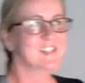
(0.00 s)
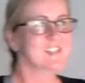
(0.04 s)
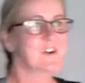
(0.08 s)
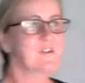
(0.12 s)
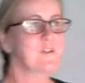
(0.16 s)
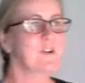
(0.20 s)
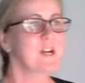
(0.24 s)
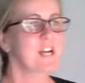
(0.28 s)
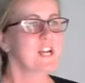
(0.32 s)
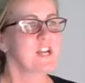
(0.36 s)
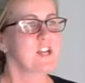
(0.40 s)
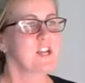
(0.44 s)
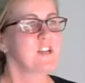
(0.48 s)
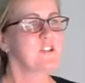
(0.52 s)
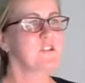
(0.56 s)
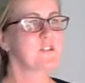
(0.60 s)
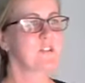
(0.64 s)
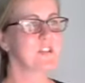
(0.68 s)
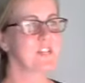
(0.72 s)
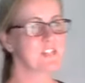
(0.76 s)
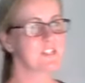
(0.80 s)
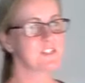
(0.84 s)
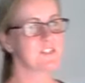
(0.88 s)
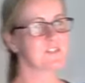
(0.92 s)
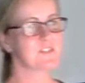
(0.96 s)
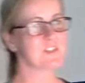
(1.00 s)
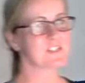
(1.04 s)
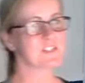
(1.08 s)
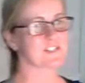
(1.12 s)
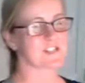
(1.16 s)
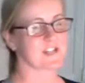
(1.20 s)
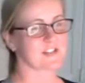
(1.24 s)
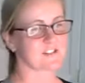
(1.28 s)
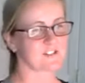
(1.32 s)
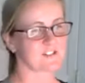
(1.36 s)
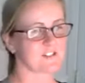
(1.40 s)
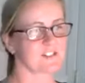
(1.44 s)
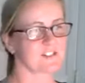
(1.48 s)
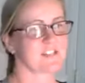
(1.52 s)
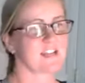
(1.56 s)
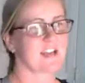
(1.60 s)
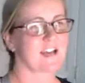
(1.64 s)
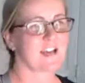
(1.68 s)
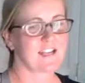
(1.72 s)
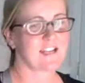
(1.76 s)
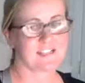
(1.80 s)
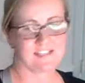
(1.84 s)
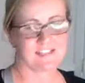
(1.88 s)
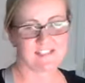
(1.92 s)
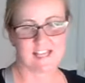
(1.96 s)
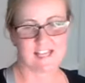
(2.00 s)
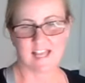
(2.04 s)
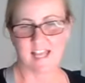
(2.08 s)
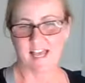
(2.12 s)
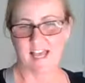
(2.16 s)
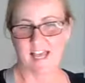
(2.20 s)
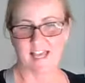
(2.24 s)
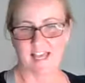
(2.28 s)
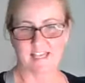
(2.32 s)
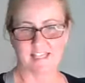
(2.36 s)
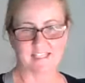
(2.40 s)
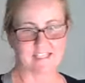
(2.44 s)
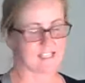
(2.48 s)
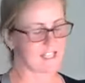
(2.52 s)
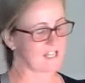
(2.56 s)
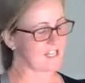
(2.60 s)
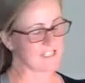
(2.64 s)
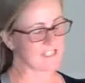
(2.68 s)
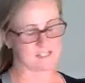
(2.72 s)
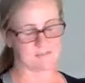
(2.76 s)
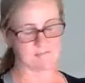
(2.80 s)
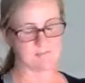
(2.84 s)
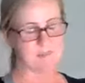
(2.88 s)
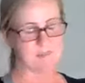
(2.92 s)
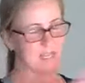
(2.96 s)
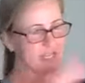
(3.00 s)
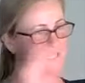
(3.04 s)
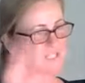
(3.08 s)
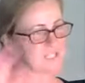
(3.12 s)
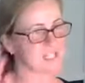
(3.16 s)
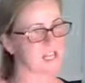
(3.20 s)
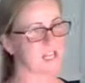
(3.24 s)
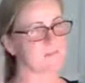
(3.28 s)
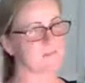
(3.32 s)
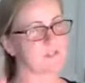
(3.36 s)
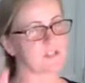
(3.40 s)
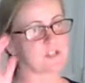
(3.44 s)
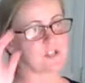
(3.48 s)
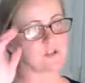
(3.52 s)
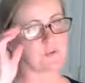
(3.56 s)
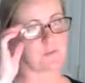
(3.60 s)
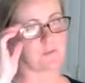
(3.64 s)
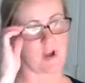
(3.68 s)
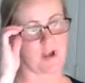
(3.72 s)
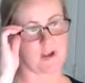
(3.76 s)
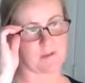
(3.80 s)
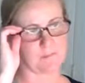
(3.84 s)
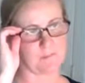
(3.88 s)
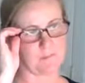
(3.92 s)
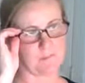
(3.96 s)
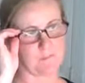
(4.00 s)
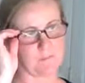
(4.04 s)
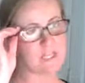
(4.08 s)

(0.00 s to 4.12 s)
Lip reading: So you can do this exercise as many times as you want.